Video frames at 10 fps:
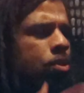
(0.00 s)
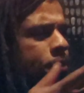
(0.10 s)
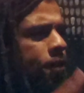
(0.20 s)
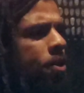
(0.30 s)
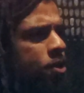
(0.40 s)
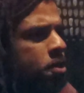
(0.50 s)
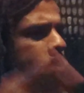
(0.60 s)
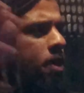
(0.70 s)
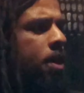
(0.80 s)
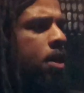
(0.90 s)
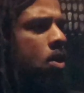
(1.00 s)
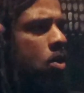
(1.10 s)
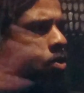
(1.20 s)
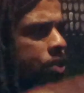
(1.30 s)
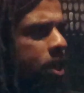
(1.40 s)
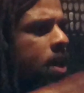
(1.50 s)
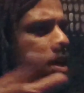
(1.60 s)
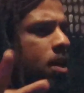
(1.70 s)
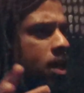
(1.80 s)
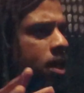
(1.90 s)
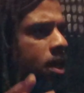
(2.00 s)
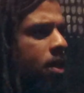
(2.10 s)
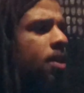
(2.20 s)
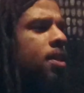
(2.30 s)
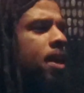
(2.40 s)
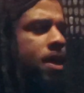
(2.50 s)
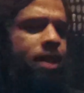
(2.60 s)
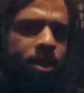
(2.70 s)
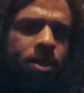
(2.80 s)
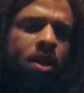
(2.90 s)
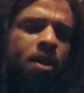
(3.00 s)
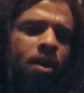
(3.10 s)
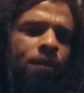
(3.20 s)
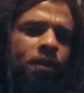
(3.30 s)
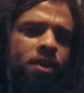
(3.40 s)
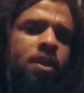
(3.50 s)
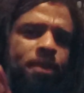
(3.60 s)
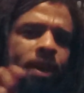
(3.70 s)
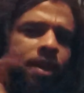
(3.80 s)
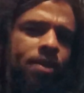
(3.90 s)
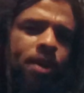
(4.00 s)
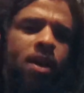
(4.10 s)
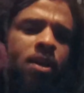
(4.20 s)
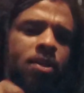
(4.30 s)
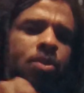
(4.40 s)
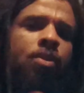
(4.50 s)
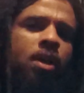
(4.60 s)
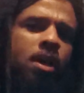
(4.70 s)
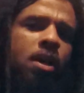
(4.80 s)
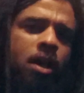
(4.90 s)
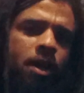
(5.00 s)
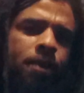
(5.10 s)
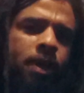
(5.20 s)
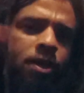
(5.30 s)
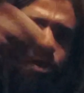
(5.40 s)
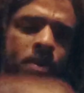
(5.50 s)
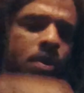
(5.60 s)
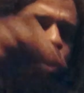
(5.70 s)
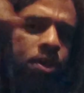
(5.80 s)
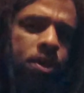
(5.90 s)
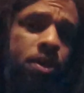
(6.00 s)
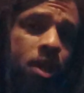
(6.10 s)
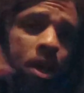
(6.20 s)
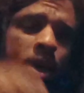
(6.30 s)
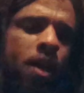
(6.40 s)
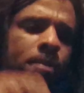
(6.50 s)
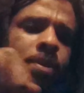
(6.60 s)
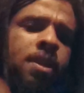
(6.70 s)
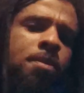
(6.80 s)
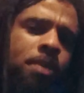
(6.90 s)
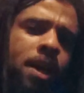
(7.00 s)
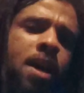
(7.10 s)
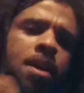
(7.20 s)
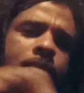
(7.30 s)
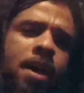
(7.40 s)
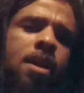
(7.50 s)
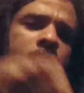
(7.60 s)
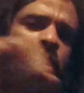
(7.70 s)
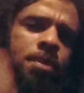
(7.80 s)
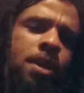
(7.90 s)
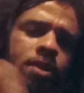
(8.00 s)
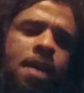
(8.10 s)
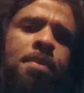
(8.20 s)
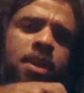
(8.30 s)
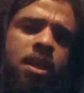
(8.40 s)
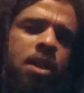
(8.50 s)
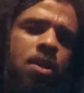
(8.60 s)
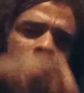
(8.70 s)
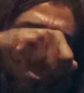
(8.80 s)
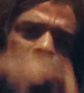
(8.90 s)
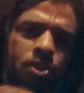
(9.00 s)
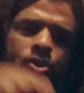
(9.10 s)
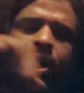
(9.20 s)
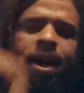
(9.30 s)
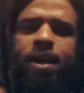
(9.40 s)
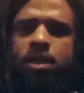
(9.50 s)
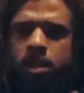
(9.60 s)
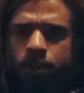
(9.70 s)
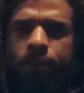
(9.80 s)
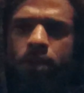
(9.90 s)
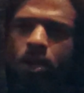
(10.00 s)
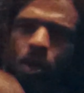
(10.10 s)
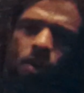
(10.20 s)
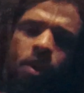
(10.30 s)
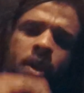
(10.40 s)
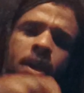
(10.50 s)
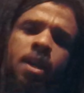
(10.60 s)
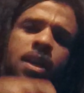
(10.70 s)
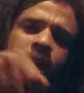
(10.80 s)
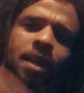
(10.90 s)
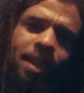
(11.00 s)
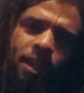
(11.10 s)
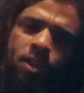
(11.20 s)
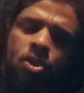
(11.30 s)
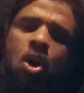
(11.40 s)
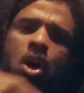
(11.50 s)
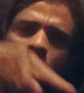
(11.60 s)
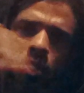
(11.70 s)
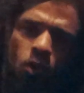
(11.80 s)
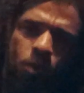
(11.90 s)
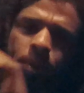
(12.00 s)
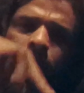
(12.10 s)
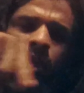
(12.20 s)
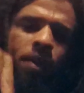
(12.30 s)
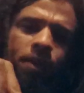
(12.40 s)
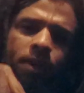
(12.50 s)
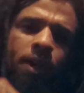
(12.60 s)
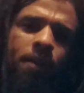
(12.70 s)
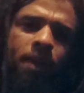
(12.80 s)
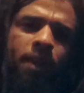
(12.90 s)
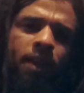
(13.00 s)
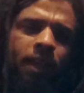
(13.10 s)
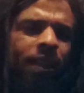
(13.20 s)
the first to put a whole scale on a because that's officially making the record into an instrument where you can just completely play it by dropping the needle, and each track is a different note. And he had like a guitar loop, like